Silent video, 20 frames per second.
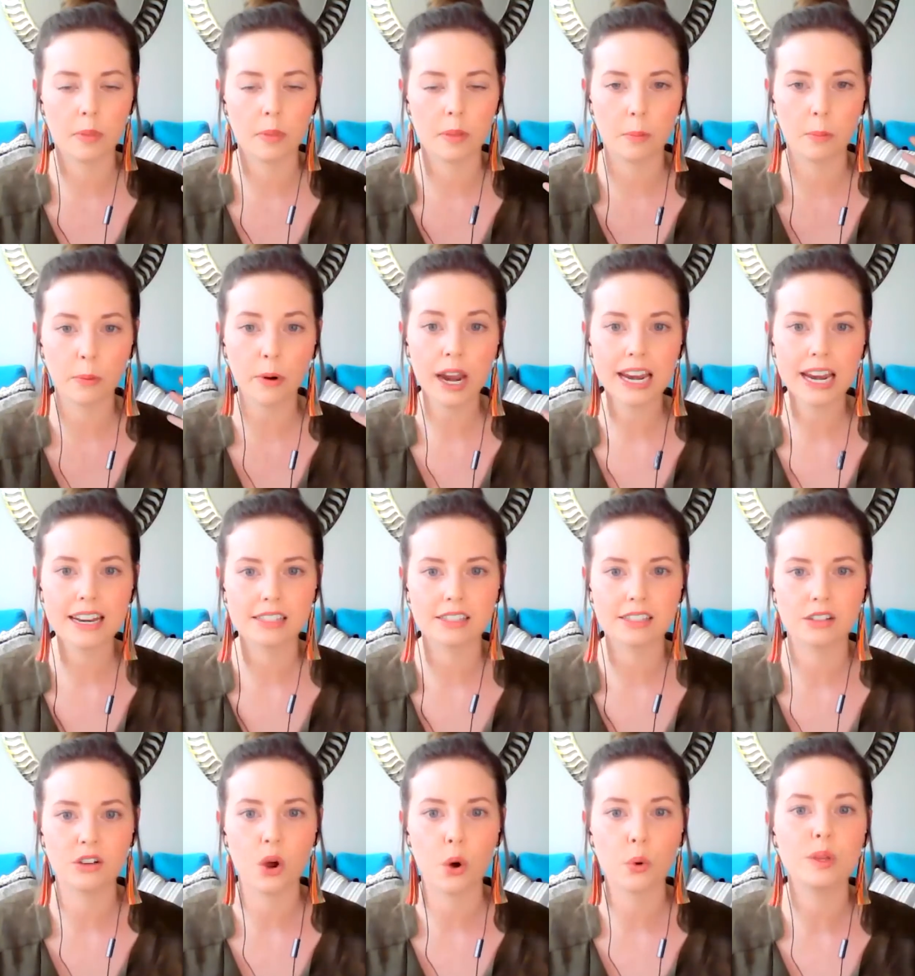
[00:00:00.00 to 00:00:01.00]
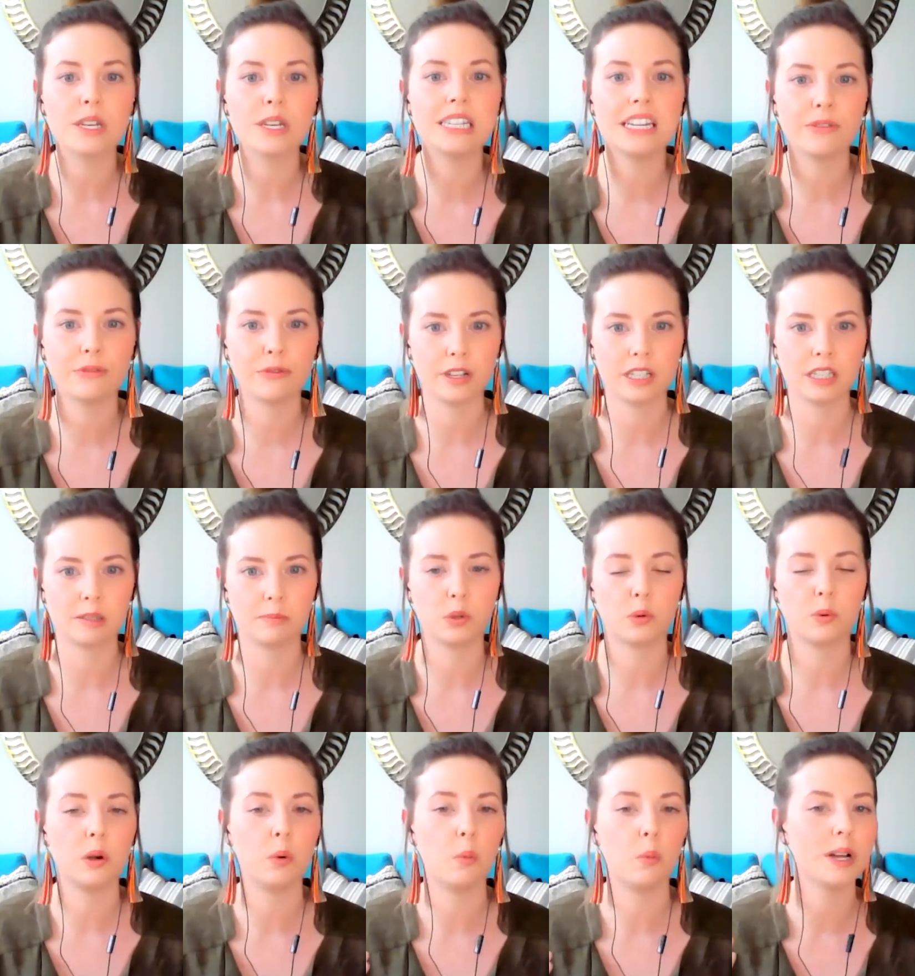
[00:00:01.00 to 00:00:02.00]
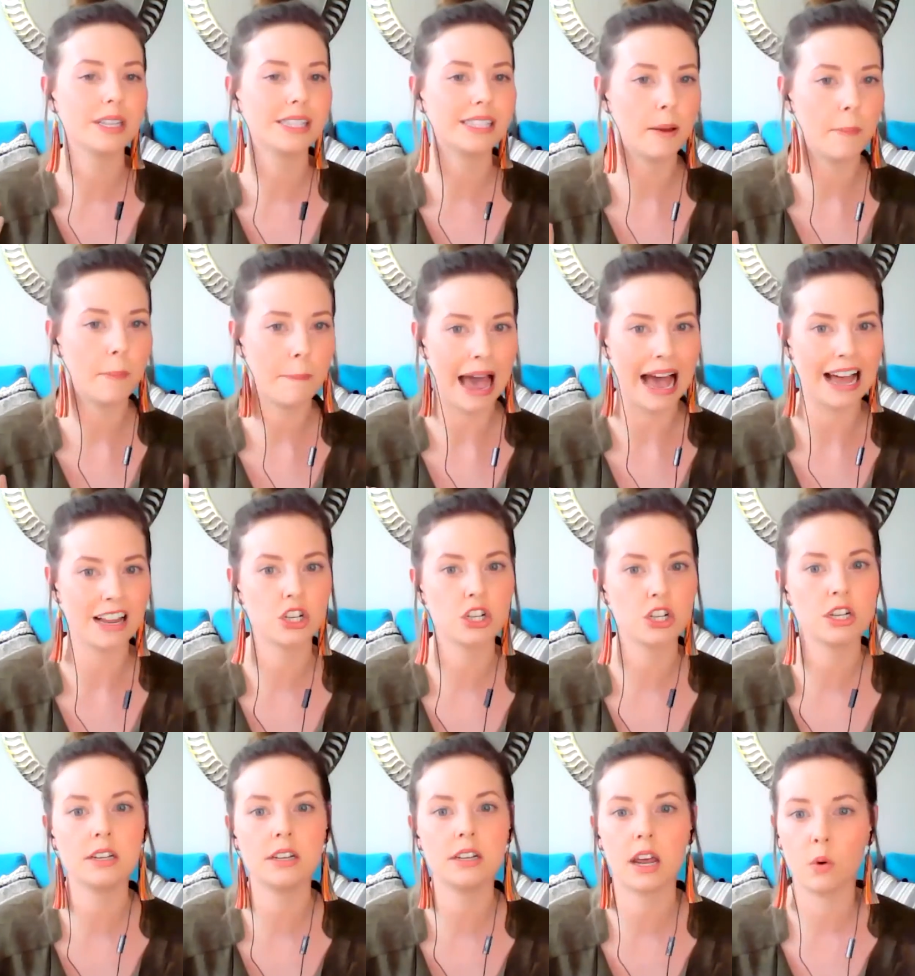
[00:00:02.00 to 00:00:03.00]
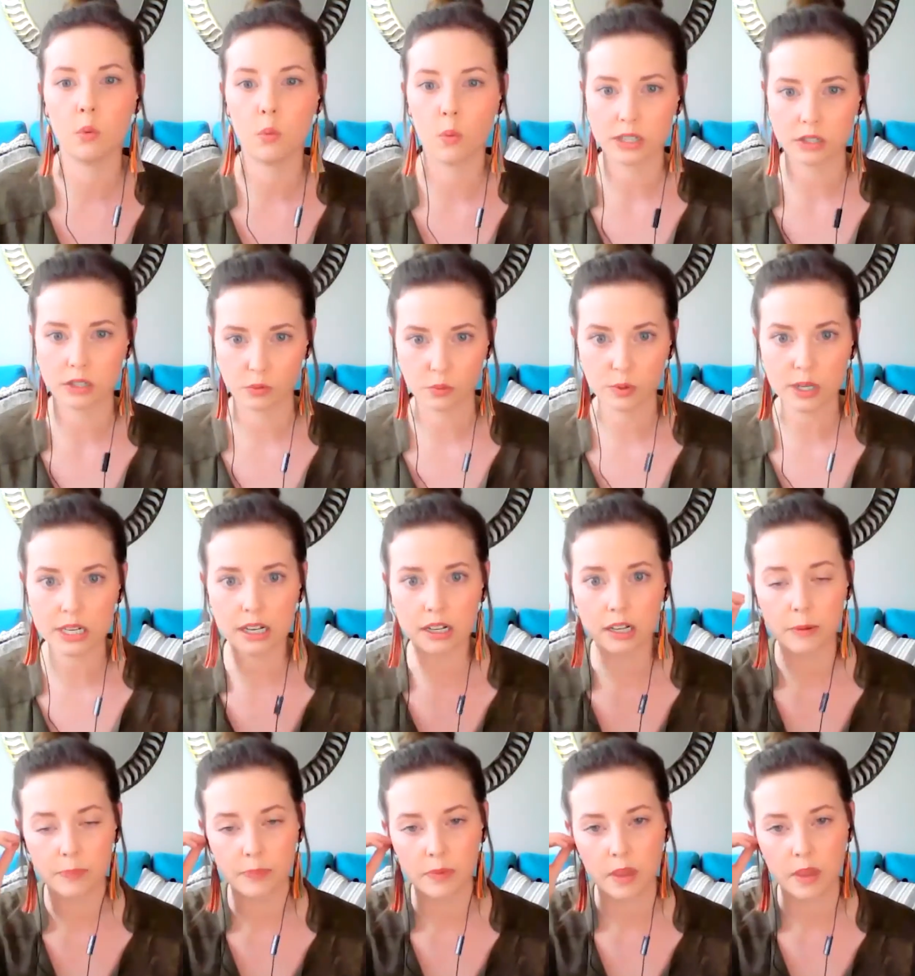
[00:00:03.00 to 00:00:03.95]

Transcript: the brain doesn't know the difference between what's imagined and what's real